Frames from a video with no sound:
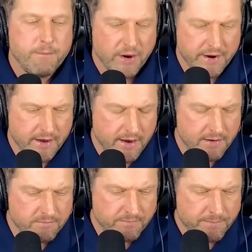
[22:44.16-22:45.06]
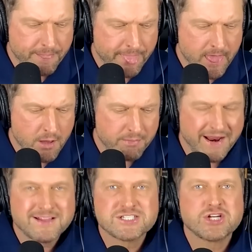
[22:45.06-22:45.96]
but
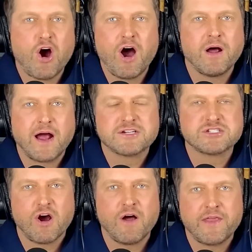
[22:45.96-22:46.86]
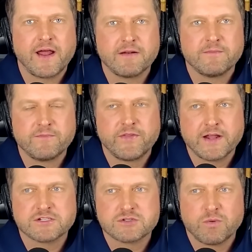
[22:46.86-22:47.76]
I saw that
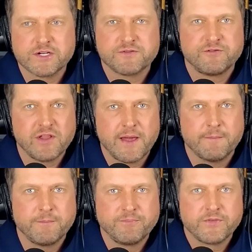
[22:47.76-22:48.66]
switch flip